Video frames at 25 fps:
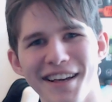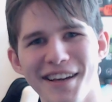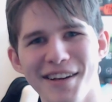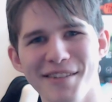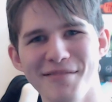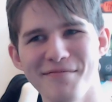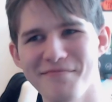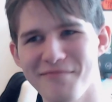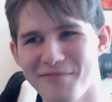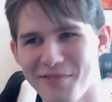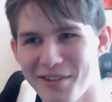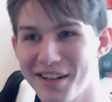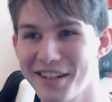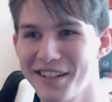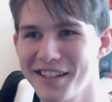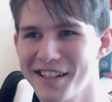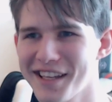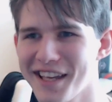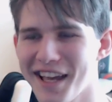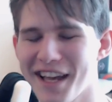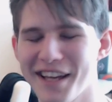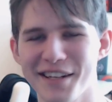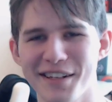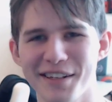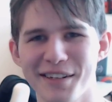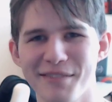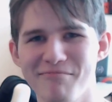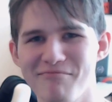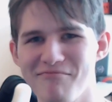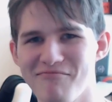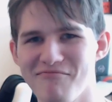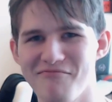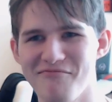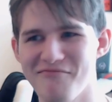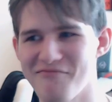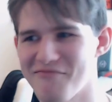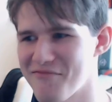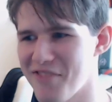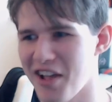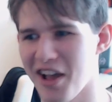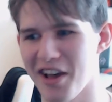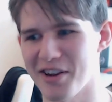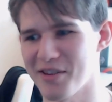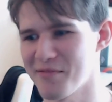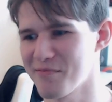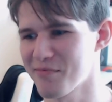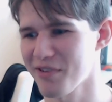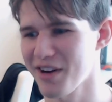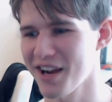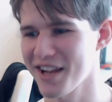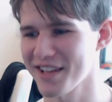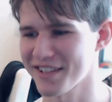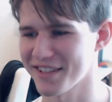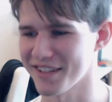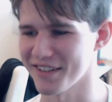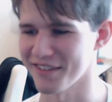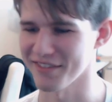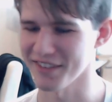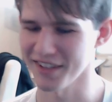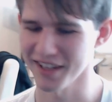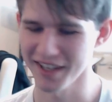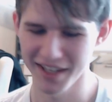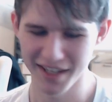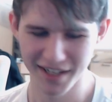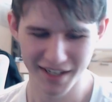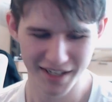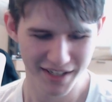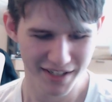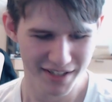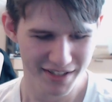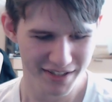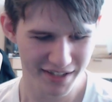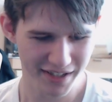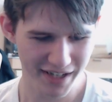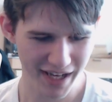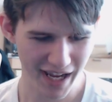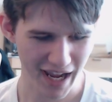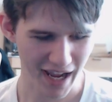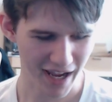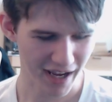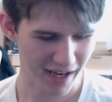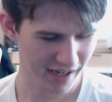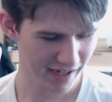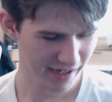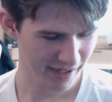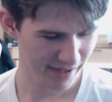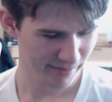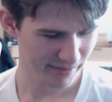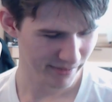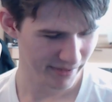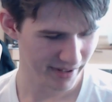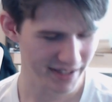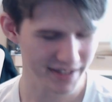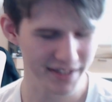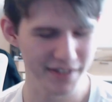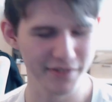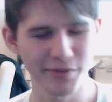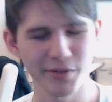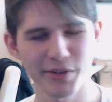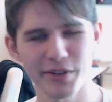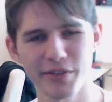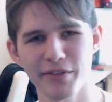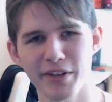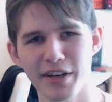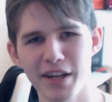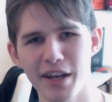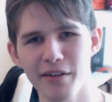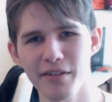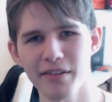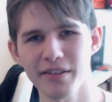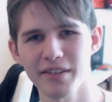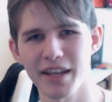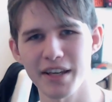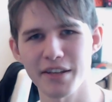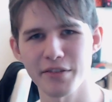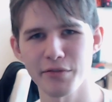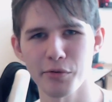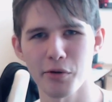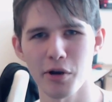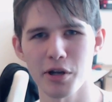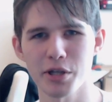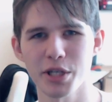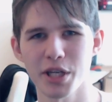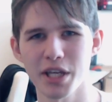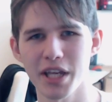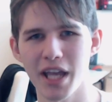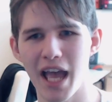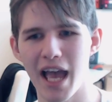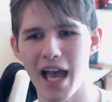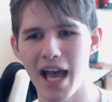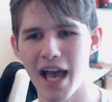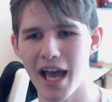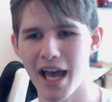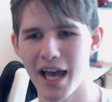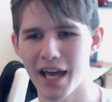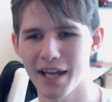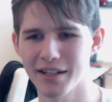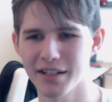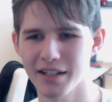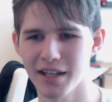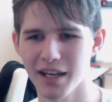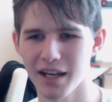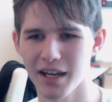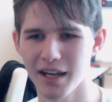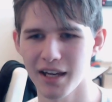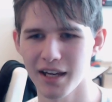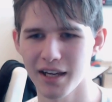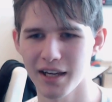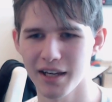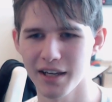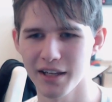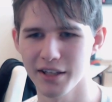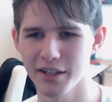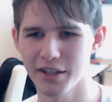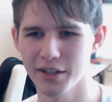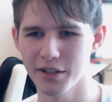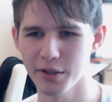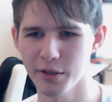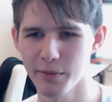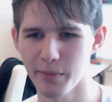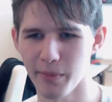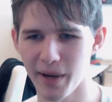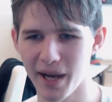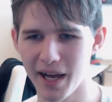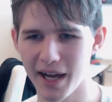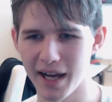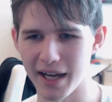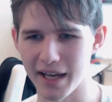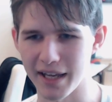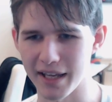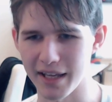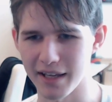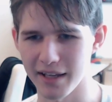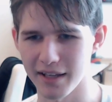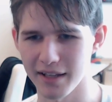really kind of unimpressive. So yeah, that's it for the video. Thanks for watching, and goodbye.